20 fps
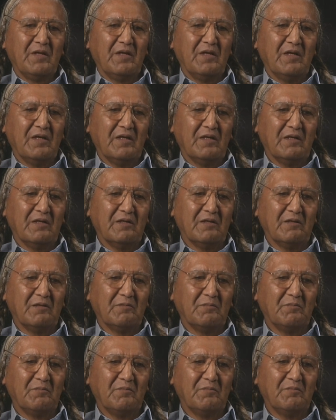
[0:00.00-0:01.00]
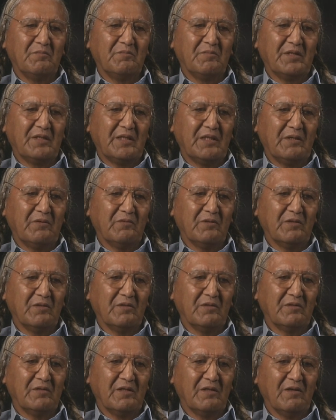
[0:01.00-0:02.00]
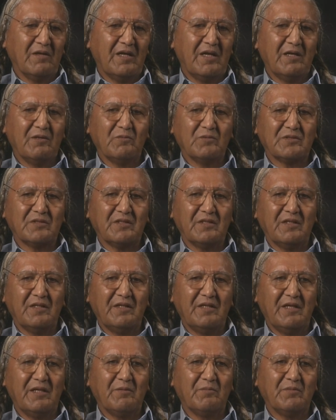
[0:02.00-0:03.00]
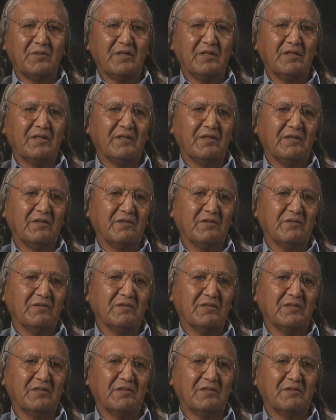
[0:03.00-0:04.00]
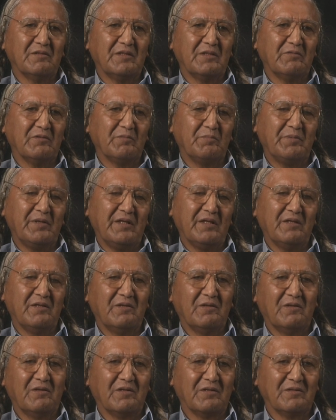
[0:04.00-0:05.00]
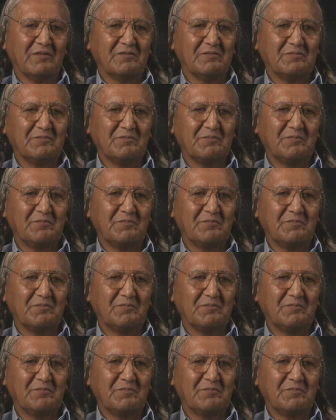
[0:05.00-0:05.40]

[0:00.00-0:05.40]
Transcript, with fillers: uh, but they were, their land was condemned and their, uh, they were paid a dollar.